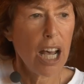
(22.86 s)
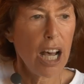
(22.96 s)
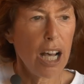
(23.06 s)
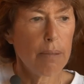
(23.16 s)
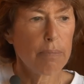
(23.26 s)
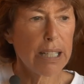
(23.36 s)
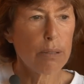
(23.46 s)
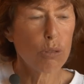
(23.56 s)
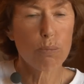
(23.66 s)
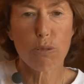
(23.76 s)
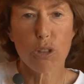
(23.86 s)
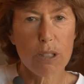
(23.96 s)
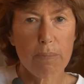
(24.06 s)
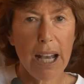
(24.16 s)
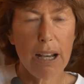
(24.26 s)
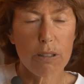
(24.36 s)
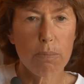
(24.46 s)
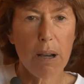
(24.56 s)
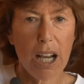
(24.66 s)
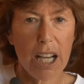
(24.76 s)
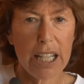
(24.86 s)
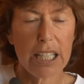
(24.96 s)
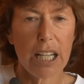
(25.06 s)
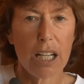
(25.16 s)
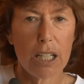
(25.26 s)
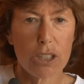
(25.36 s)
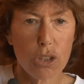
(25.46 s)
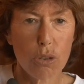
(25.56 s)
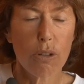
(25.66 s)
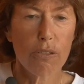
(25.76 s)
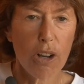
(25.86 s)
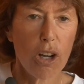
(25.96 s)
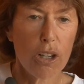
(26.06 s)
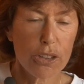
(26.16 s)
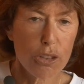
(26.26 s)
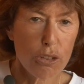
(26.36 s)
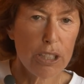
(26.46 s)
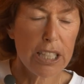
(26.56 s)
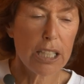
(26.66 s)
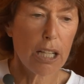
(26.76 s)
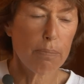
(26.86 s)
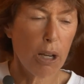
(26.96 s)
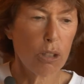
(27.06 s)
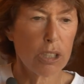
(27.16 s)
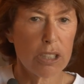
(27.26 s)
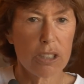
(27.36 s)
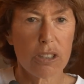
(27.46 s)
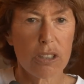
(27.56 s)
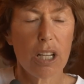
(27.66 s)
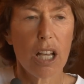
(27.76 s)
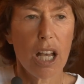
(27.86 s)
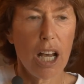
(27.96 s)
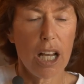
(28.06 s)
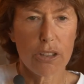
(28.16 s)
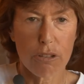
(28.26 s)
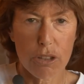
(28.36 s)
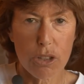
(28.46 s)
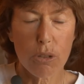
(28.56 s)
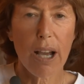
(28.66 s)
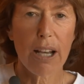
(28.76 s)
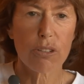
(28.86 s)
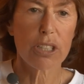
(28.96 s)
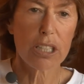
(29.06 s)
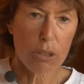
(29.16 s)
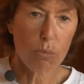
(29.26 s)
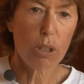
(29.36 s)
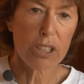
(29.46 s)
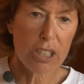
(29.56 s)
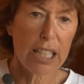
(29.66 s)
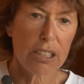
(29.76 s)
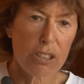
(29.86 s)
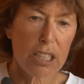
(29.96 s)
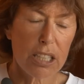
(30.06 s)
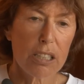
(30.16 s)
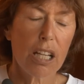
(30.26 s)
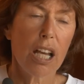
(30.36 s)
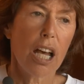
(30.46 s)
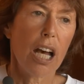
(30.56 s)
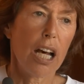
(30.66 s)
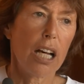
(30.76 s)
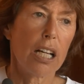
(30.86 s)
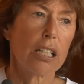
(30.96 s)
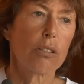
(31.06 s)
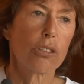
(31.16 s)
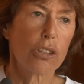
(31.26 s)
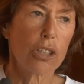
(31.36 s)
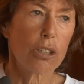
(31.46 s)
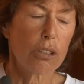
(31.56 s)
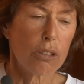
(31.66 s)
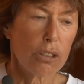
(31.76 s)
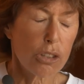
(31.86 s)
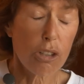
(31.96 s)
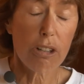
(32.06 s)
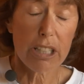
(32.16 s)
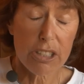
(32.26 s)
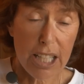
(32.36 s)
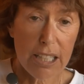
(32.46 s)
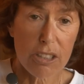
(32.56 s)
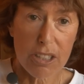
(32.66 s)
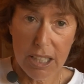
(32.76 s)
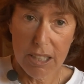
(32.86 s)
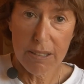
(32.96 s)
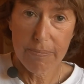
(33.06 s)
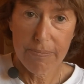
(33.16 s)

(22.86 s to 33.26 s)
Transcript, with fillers: Um, it was brought about by uh, two of our three opponents. Uh, there are two House seats and one state seat. Uh, the sorry, Senate seat.